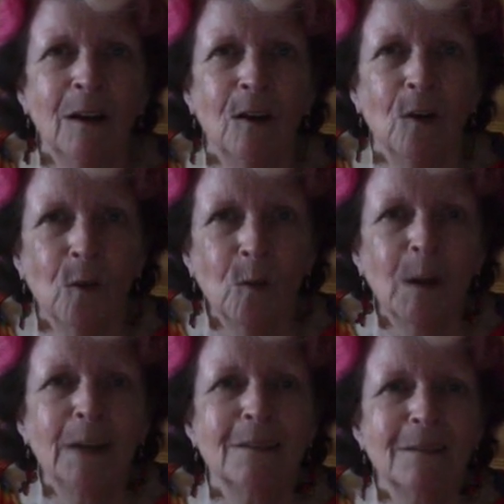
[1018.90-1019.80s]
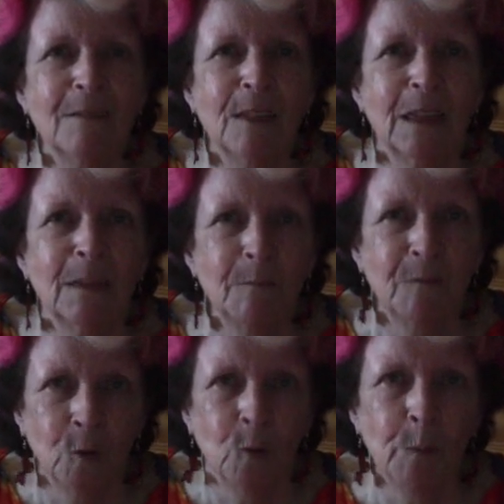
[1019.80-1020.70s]
always
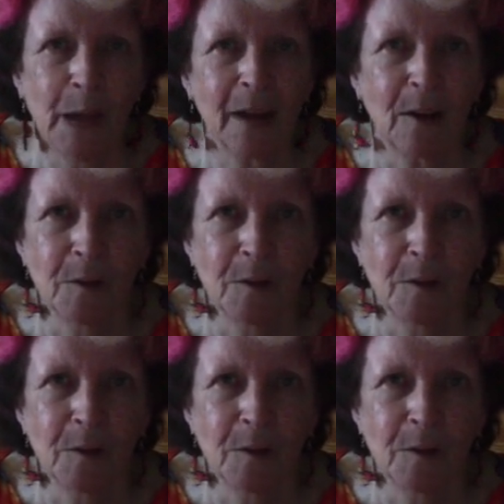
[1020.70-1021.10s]
fall back on